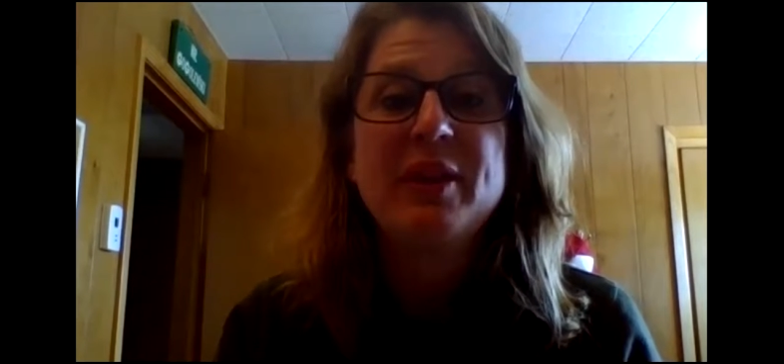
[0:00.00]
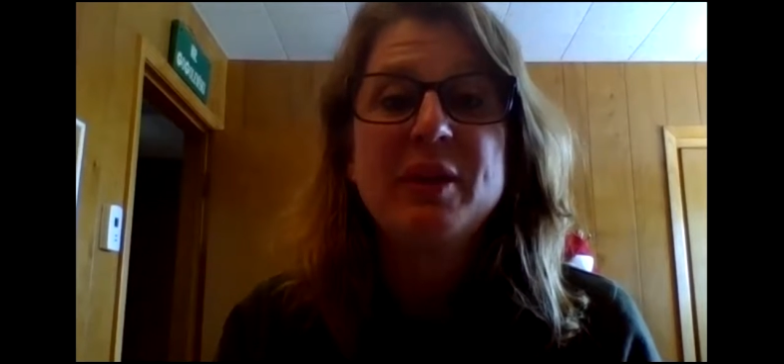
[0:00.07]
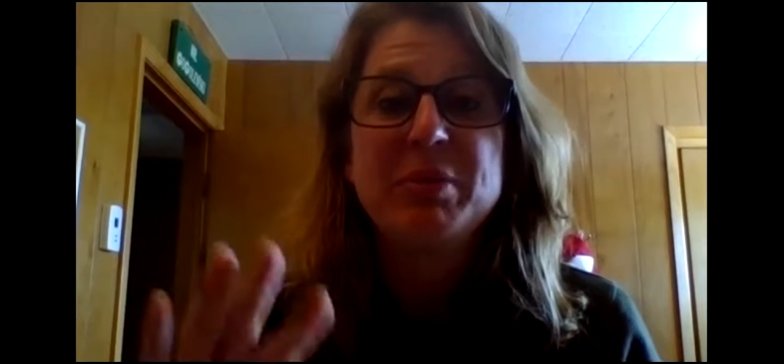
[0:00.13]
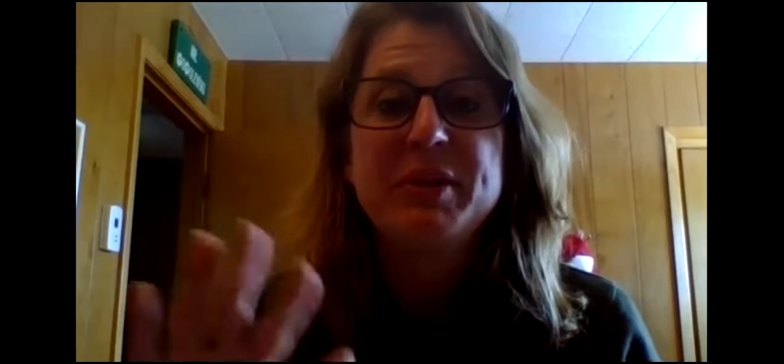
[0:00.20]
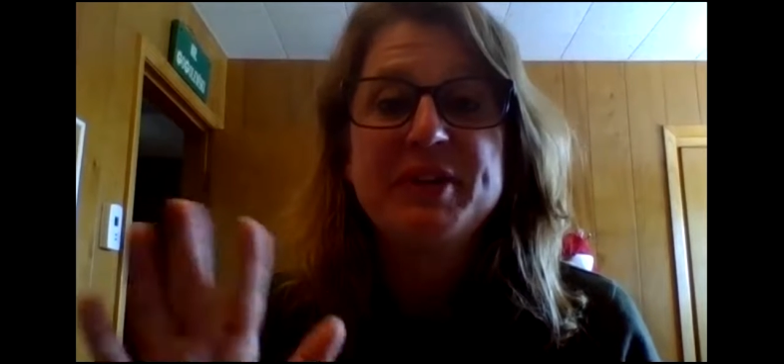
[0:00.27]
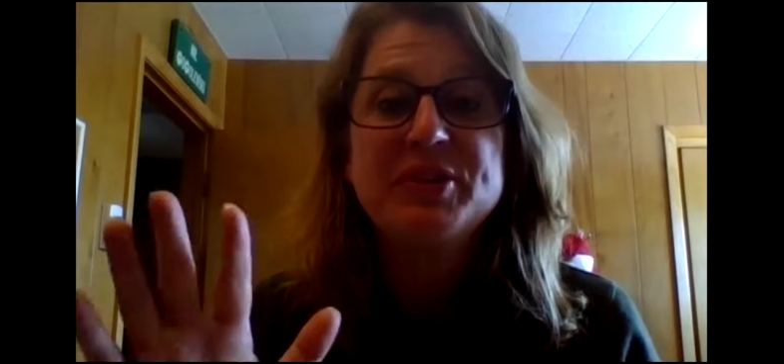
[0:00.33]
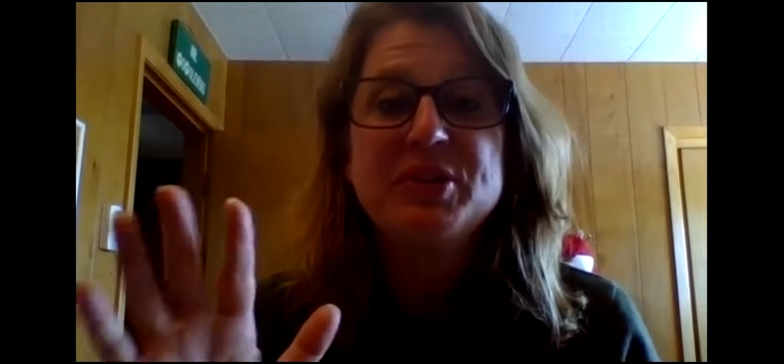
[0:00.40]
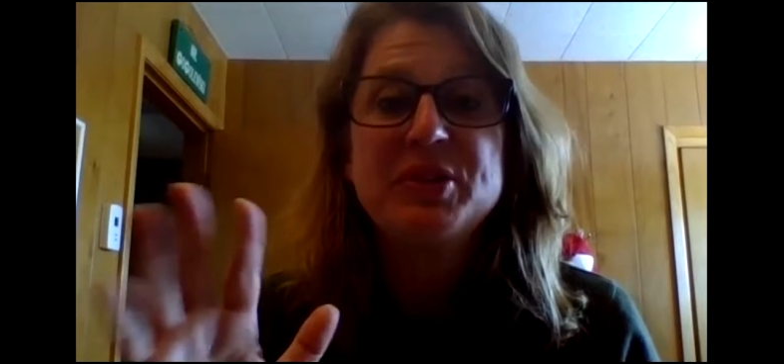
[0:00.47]
The
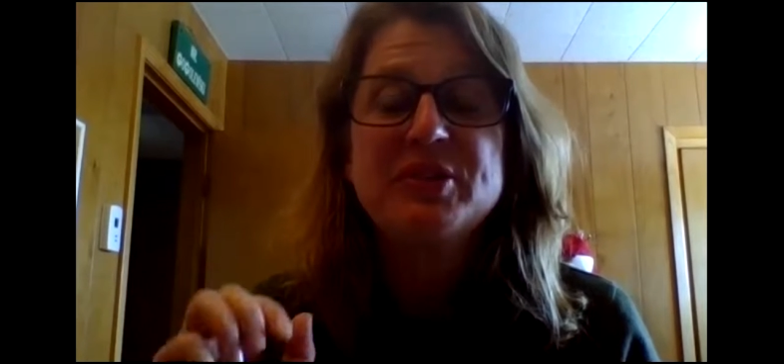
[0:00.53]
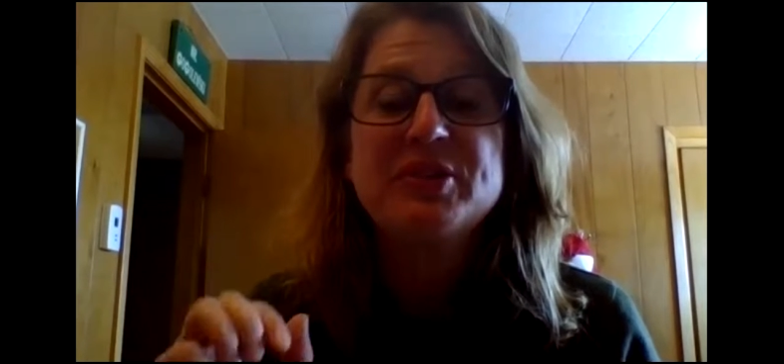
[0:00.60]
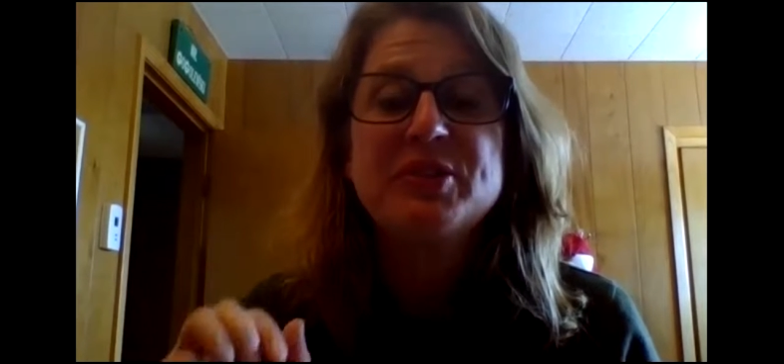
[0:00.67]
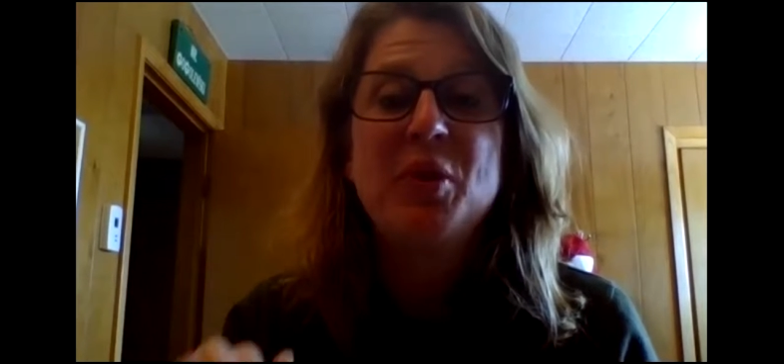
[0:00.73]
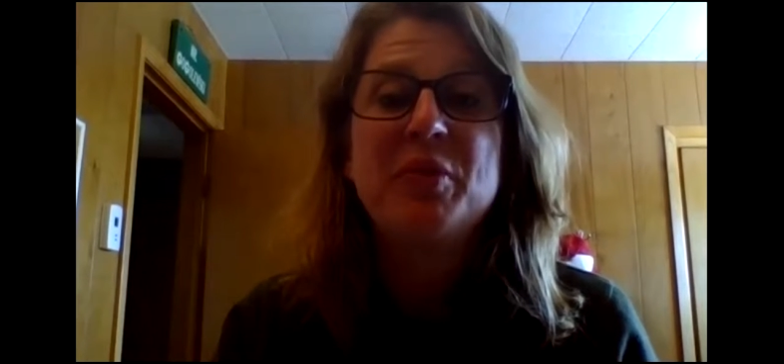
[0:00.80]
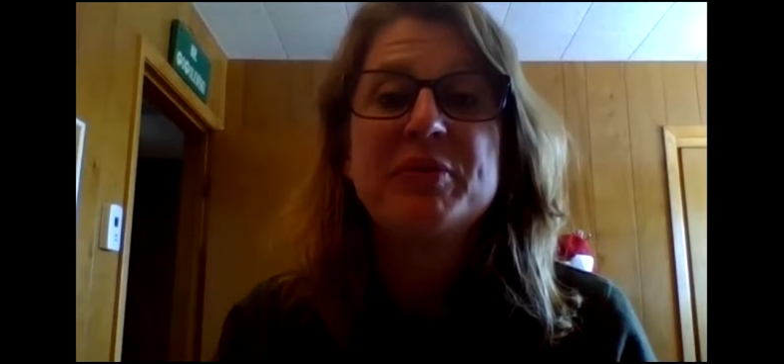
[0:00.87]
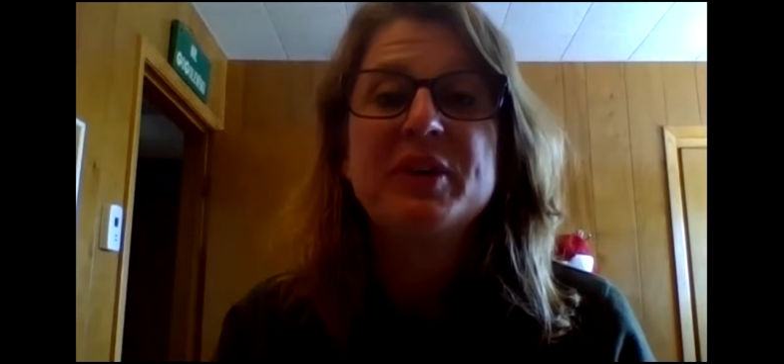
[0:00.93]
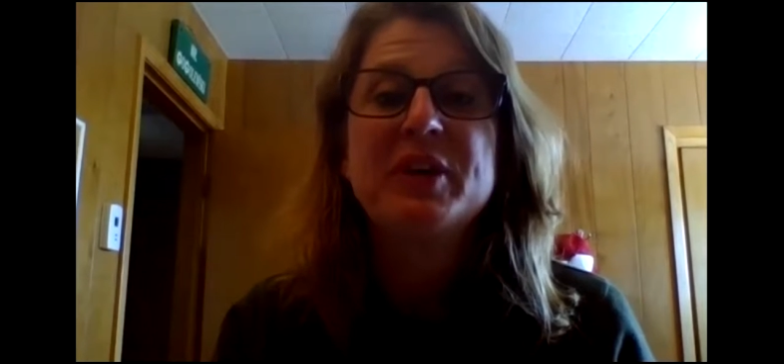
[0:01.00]
blizzard is
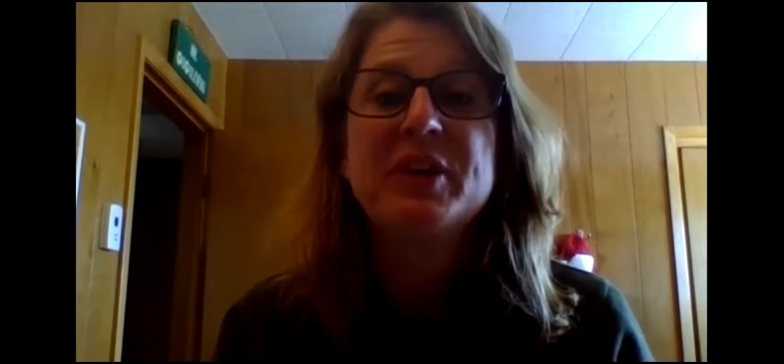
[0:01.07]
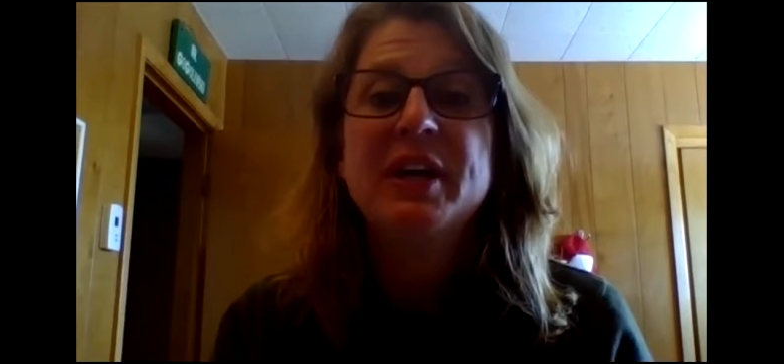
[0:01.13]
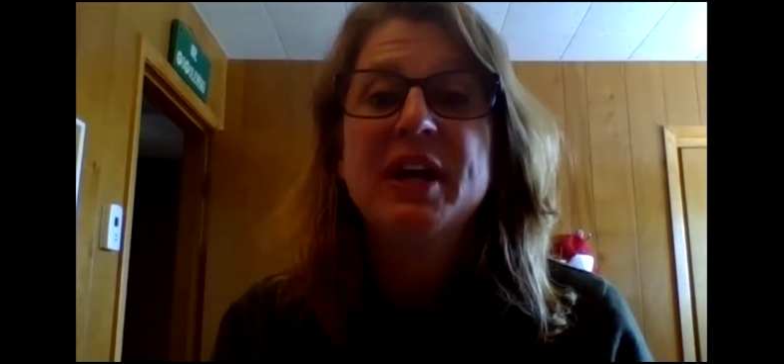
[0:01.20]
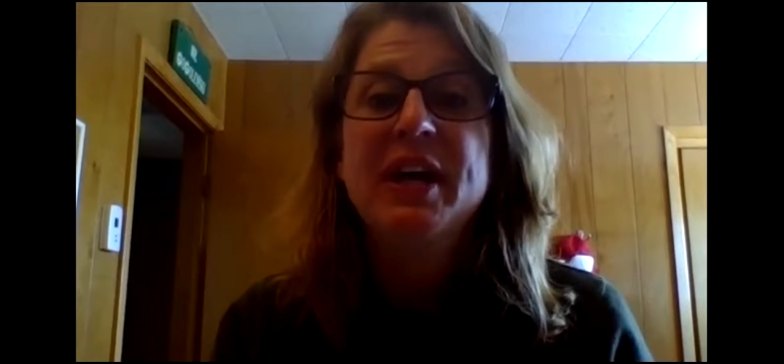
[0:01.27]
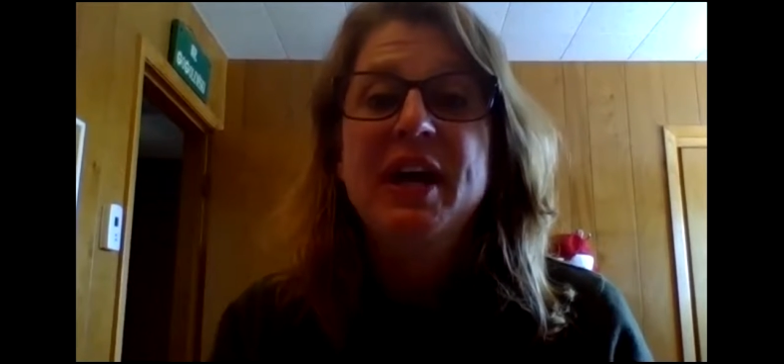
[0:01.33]
over.